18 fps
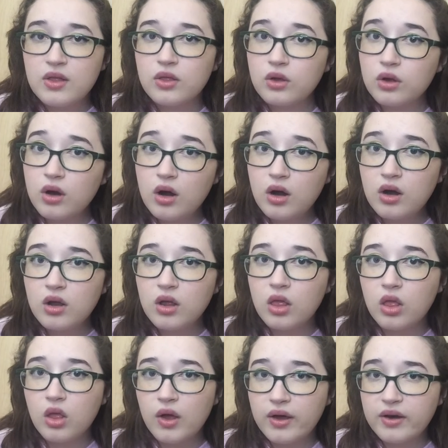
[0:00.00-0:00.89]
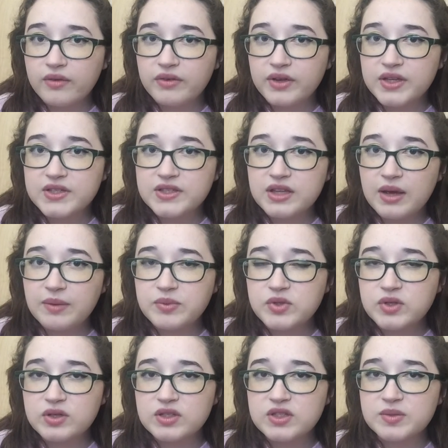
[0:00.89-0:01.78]
There are a lot of
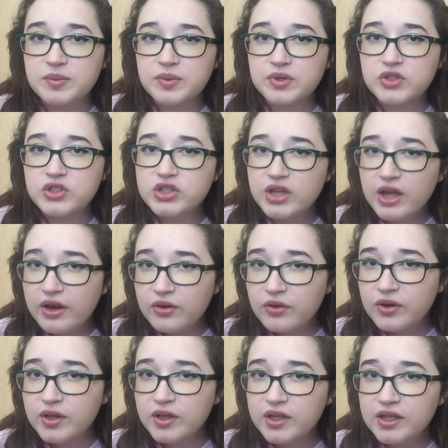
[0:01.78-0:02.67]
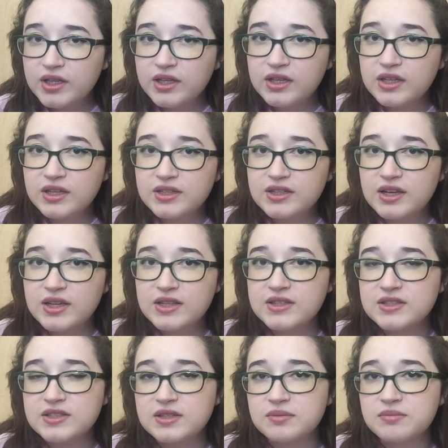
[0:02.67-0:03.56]
exceptions, but generally he
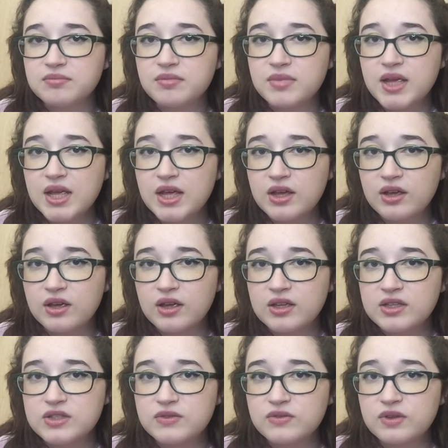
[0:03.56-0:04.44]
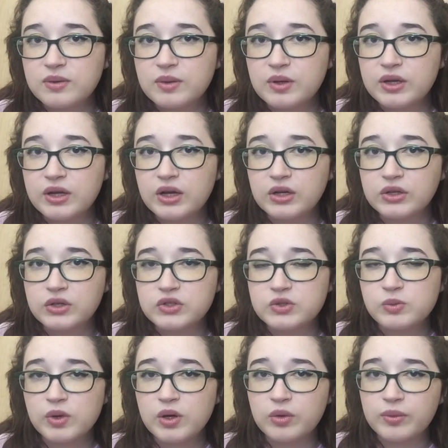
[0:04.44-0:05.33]
tends to make his female
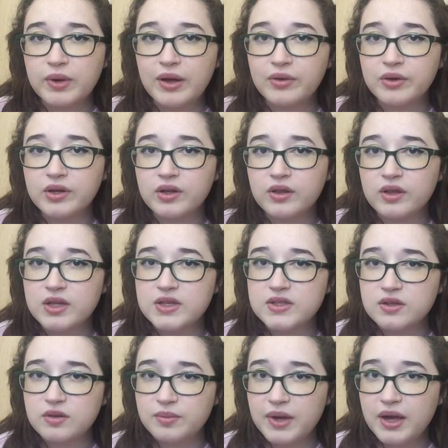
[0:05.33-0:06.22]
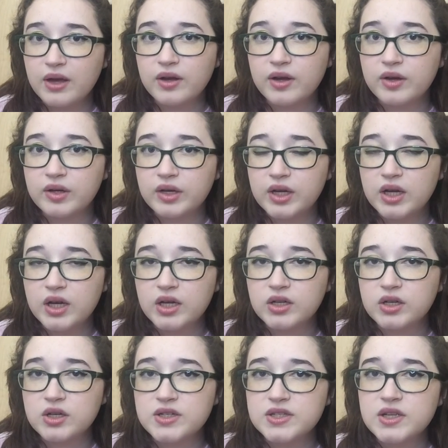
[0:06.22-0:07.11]
characters well-rounded unless they're background
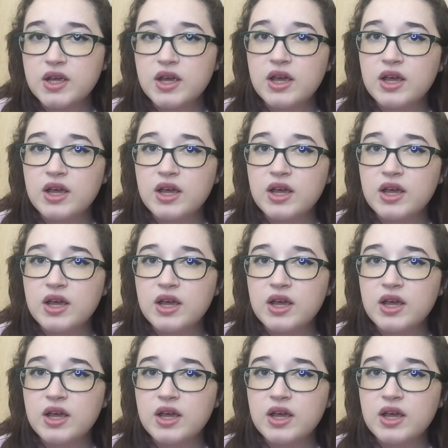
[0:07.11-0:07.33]
characters.